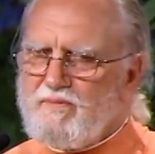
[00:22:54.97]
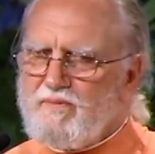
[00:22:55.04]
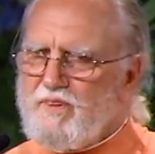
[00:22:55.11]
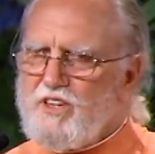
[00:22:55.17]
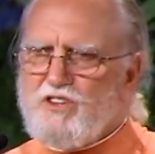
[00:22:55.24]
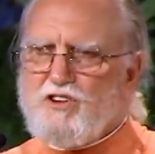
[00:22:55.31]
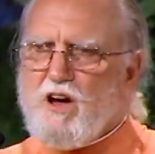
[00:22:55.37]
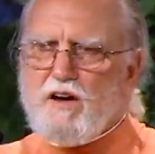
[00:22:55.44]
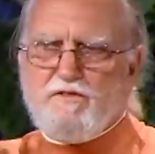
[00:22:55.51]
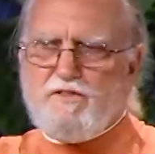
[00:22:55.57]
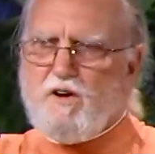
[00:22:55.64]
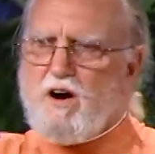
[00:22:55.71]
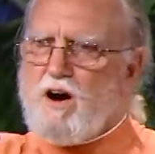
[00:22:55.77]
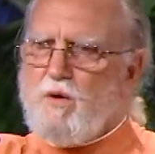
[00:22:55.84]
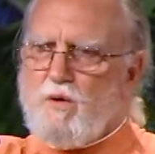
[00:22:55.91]
He's not
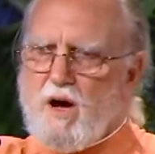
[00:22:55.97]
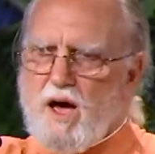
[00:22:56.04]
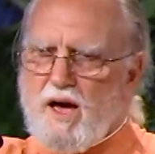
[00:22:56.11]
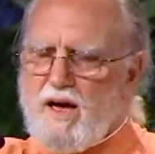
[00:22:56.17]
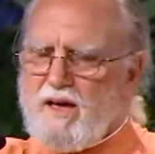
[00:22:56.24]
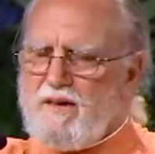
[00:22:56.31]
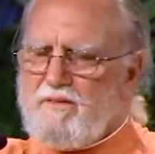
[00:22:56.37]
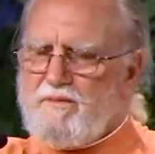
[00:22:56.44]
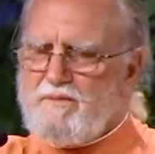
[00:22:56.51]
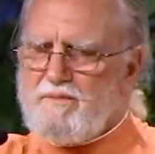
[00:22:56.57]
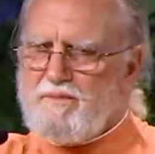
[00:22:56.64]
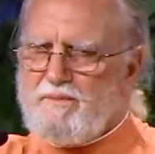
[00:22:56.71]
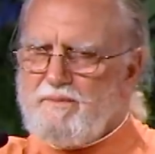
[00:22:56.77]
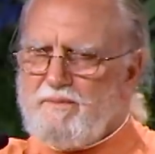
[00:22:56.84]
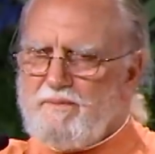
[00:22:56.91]
far away,
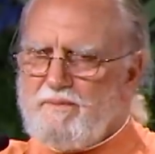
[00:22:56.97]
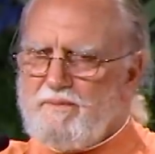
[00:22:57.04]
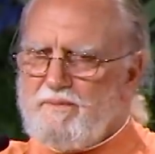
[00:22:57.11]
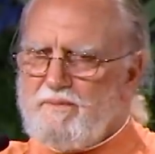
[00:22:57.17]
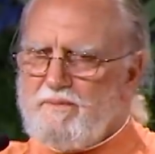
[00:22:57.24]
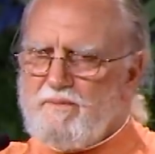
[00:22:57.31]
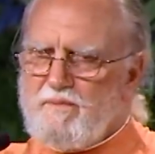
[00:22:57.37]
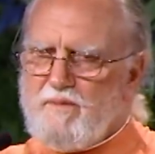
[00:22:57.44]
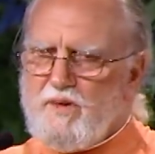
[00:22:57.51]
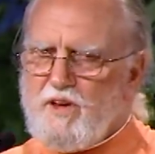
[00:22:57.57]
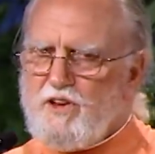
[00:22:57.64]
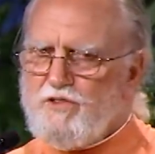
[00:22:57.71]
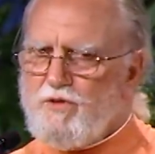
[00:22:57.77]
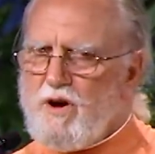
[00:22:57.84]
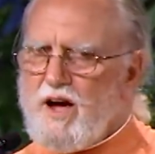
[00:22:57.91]

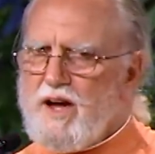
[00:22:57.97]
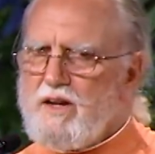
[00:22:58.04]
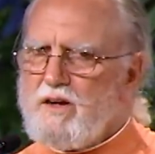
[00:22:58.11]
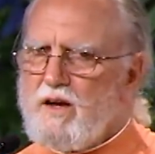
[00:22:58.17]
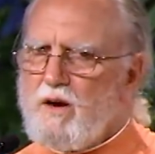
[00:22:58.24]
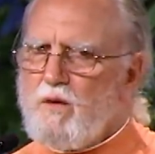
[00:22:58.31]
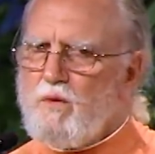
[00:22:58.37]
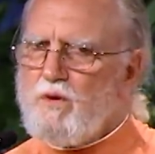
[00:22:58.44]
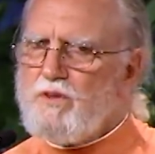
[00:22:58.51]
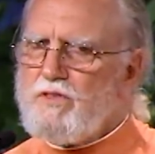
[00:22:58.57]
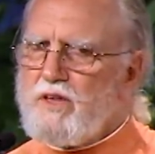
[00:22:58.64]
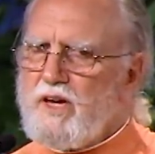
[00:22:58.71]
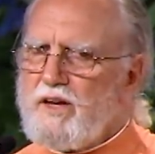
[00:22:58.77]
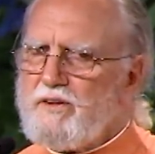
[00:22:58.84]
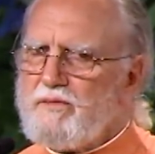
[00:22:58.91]
He's right
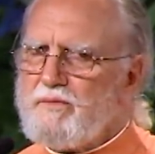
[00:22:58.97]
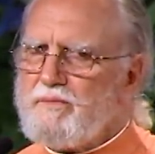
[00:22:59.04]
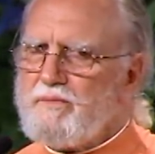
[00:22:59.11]
within.